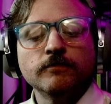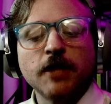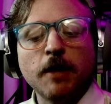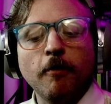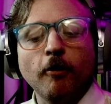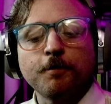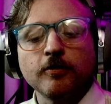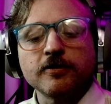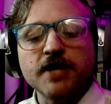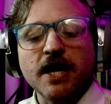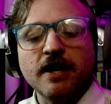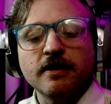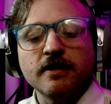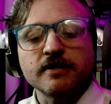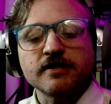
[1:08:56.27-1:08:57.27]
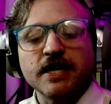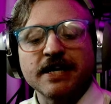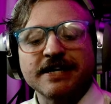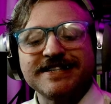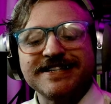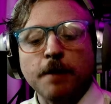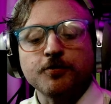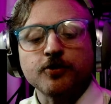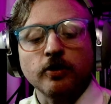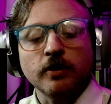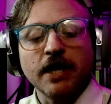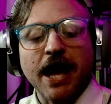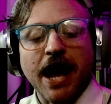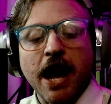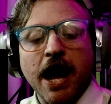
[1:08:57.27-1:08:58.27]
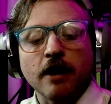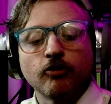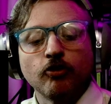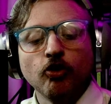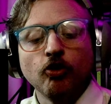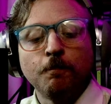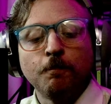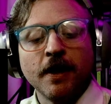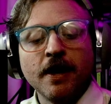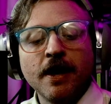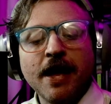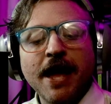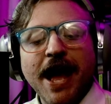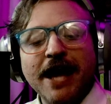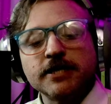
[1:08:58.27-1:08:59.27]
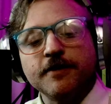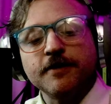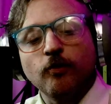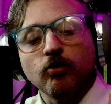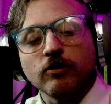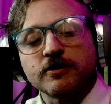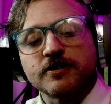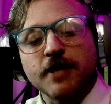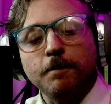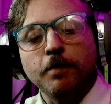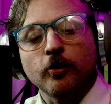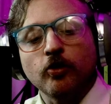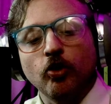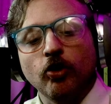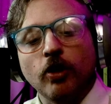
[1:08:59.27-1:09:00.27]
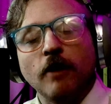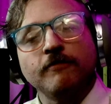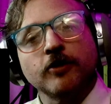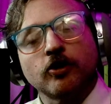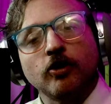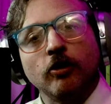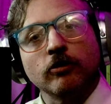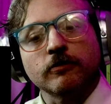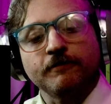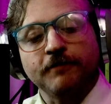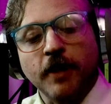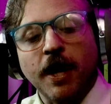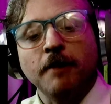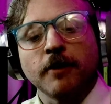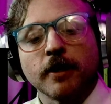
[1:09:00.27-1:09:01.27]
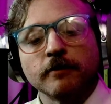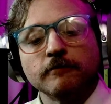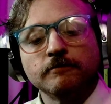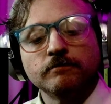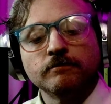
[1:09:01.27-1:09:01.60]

They both presented this exceptionally odd group as if it were typical of the cult phenomenon.